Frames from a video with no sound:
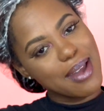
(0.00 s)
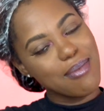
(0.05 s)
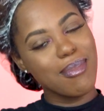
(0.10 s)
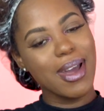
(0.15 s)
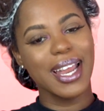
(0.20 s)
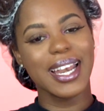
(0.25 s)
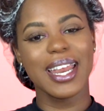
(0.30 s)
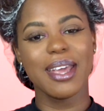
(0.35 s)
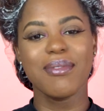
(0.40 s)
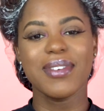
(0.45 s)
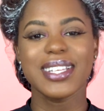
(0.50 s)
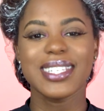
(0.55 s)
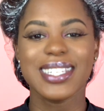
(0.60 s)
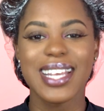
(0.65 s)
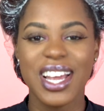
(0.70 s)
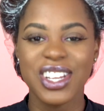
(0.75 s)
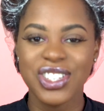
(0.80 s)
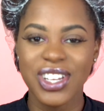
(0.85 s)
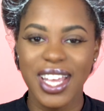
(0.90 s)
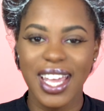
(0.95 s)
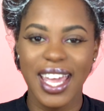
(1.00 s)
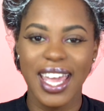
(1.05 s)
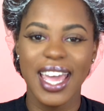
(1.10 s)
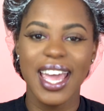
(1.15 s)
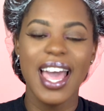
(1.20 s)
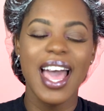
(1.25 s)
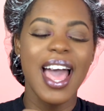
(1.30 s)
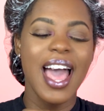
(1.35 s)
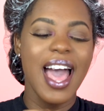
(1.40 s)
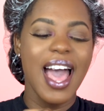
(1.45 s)
My name is Sasha
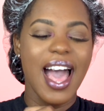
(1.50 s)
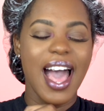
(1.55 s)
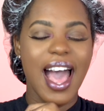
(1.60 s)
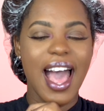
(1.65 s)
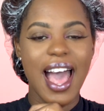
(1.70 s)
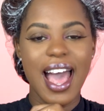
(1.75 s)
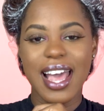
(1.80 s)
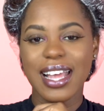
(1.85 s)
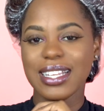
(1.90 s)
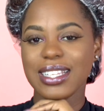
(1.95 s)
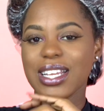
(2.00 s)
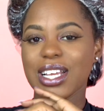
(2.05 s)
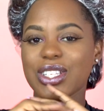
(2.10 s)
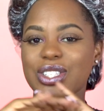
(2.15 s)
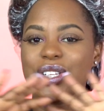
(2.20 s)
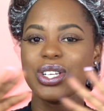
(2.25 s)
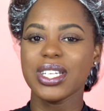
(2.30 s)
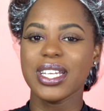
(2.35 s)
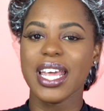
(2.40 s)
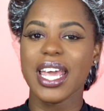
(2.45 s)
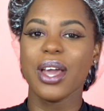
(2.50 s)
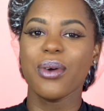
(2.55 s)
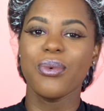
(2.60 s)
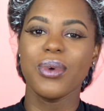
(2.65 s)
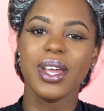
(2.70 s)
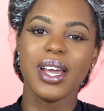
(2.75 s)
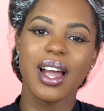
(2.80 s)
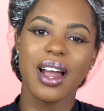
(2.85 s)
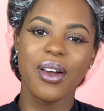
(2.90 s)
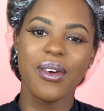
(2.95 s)
Gay and today
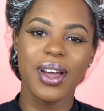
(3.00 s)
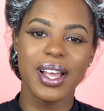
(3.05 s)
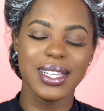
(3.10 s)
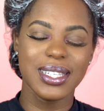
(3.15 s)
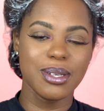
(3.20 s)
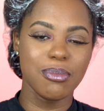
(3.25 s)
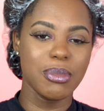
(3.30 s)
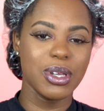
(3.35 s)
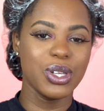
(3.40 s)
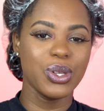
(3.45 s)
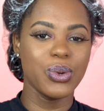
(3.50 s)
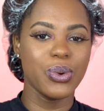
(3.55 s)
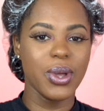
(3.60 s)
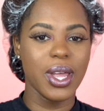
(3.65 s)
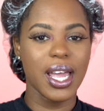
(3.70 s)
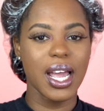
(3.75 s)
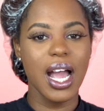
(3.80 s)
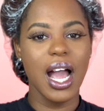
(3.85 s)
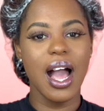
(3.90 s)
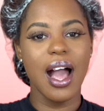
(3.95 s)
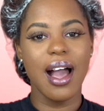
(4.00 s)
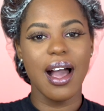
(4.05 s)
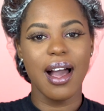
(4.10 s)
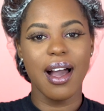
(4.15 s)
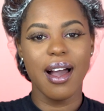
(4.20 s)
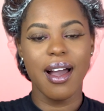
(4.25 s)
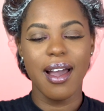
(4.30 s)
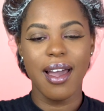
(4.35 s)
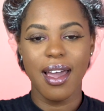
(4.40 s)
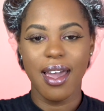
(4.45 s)
we are going to be doing
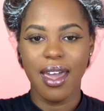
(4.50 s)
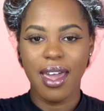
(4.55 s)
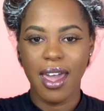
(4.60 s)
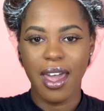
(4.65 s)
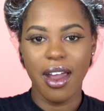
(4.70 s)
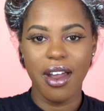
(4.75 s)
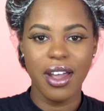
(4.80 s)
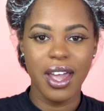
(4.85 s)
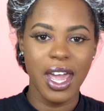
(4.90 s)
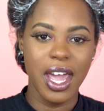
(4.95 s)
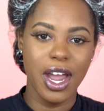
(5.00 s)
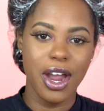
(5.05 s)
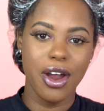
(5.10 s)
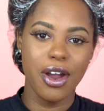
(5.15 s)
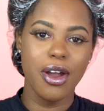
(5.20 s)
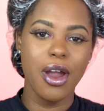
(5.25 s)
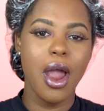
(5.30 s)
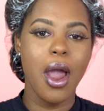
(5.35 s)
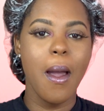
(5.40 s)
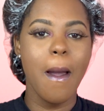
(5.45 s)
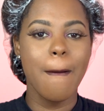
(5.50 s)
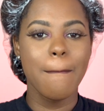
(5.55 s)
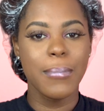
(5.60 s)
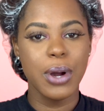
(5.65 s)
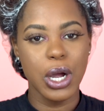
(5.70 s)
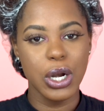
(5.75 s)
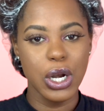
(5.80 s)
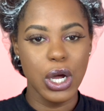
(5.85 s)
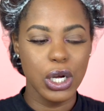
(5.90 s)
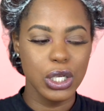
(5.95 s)
a hair care
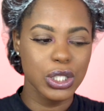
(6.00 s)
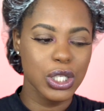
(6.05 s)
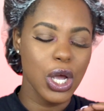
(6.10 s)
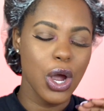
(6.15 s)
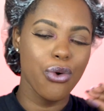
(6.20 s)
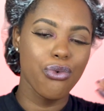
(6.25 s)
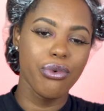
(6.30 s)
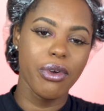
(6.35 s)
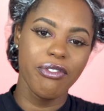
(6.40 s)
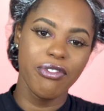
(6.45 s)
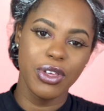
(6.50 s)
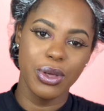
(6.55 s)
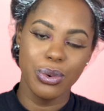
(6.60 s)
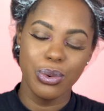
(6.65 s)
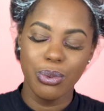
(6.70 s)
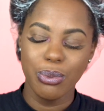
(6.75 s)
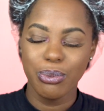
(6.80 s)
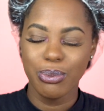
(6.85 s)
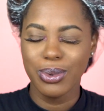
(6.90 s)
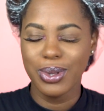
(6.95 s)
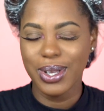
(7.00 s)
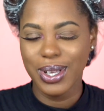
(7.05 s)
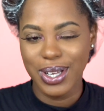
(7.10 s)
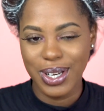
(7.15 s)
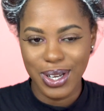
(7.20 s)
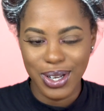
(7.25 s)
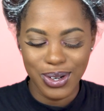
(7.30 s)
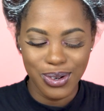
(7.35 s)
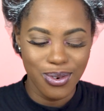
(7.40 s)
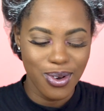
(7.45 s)
product review. You
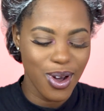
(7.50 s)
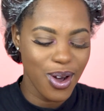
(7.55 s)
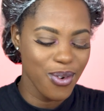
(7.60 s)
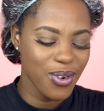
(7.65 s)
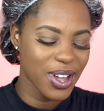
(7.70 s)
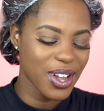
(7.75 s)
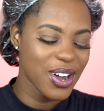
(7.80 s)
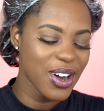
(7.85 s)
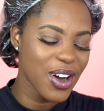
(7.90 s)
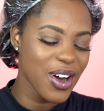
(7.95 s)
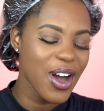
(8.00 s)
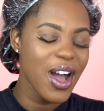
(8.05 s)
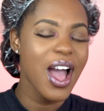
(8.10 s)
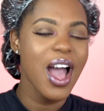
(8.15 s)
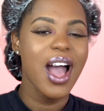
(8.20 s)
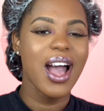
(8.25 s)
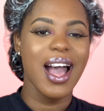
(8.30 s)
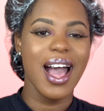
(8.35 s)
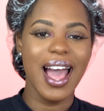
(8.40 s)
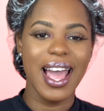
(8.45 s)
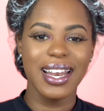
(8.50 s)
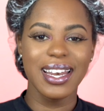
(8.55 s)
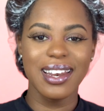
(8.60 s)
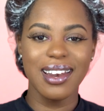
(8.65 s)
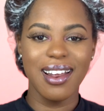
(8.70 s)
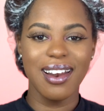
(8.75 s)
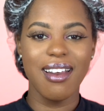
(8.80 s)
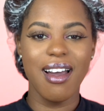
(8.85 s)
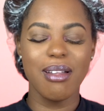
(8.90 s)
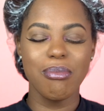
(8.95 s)
don't know how it go. I did
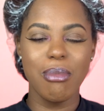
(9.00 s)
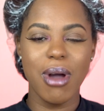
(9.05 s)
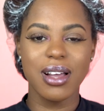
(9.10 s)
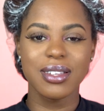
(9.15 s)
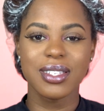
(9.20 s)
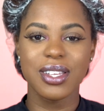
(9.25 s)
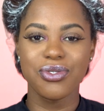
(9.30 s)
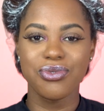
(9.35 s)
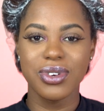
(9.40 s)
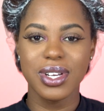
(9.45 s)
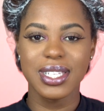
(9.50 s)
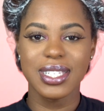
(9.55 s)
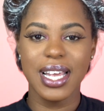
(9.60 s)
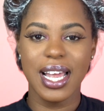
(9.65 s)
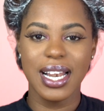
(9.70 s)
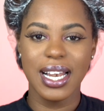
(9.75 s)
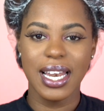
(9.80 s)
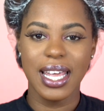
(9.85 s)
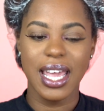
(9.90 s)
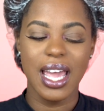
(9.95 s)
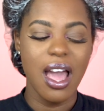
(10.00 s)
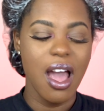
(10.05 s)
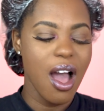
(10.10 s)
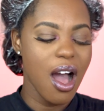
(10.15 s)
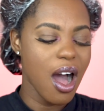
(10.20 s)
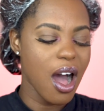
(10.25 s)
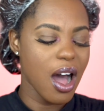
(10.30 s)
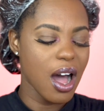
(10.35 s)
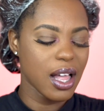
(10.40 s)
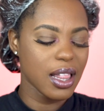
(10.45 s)
an unboxing recently
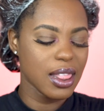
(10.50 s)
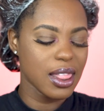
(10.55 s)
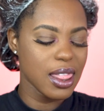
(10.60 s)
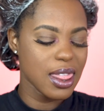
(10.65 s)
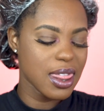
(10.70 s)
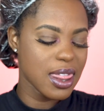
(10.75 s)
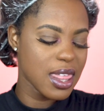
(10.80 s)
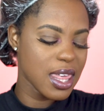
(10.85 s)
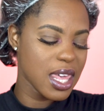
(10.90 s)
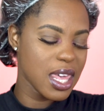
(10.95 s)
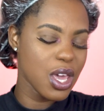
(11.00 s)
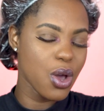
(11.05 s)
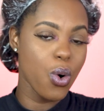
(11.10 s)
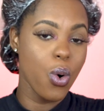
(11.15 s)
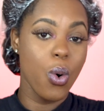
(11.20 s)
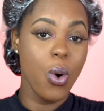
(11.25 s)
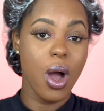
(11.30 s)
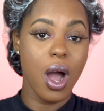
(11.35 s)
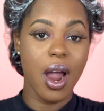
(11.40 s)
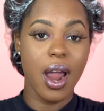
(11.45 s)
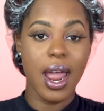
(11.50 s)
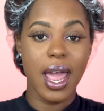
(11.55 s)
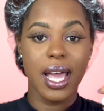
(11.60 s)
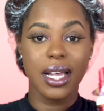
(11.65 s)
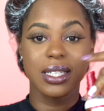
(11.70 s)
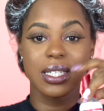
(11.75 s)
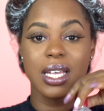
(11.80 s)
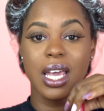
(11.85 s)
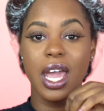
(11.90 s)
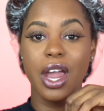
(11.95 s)
on the
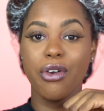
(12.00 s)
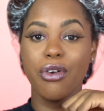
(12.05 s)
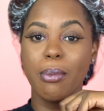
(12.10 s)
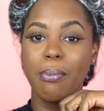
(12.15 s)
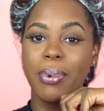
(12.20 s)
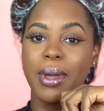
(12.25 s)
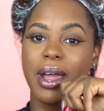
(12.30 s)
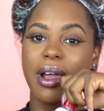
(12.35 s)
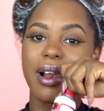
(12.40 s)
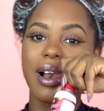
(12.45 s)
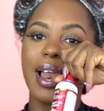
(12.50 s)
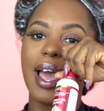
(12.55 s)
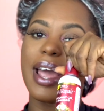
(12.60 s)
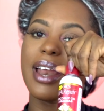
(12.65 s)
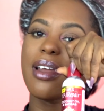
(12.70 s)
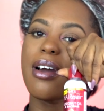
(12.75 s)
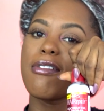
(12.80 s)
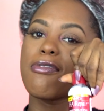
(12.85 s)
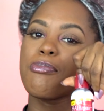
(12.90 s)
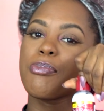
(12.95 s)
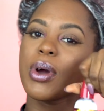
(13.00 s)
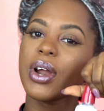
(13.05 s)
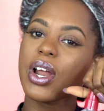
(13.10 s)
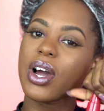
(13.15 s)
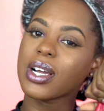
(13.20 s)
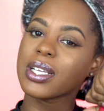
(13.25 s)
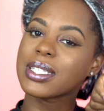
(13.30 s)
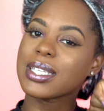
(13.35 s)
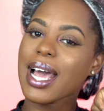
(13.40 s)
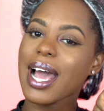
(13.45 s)
ORS hair repair line of
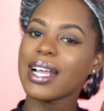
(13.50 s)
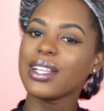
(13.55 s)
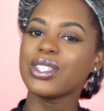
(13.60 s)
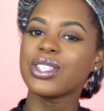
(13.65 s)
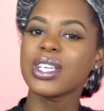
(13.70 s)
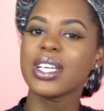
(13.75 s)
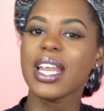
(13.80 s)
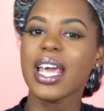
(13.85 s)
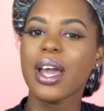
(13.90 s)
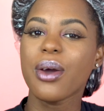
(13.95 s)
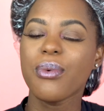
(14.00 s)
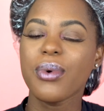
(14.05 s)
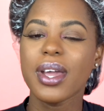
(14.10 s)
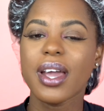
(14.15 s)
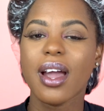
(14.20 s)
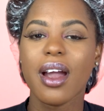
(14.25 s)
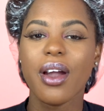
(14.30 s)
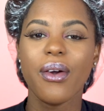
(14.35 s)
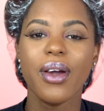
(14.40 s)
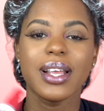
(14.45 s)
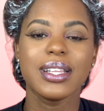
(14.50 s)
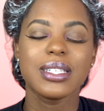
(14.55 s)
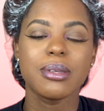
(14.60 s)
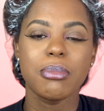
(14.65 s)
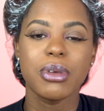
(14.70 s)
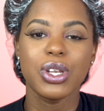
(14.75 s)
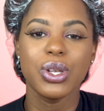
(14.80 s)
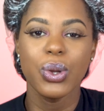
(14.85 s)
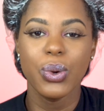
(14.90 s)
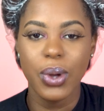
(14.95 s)
products, and today we are going to
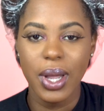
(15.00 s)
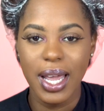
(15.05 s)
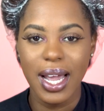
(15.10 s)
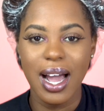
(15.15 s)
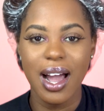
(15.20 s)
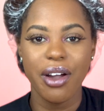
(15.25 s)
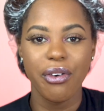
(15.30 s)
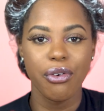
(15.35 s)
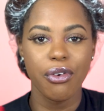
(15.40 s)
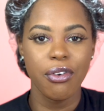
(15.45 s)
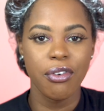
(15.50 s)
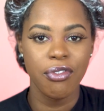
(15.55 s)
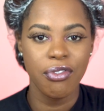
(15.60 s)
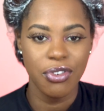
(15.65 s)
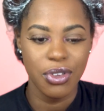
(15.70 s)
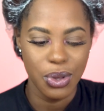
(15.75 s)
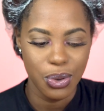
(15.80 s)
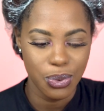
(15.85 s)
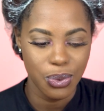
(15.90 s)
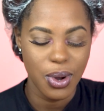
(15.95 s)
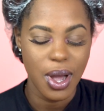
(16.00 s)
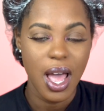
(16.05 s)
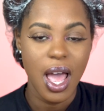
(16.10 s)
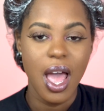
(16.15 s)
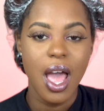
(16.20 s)
be doing a review.